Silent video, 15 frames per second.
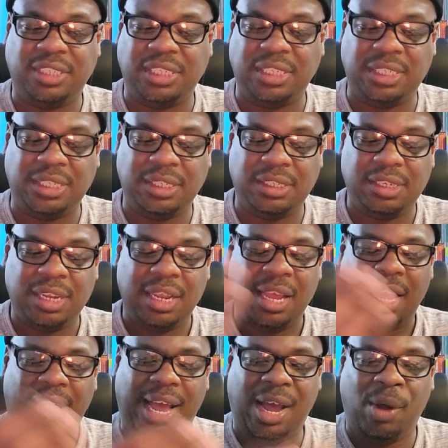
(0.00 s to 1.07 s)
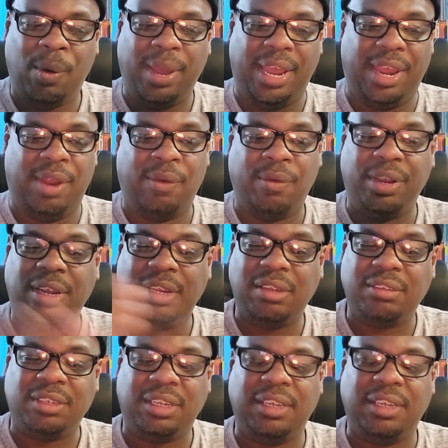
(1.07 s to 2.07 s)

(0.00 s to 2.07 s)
did how Aries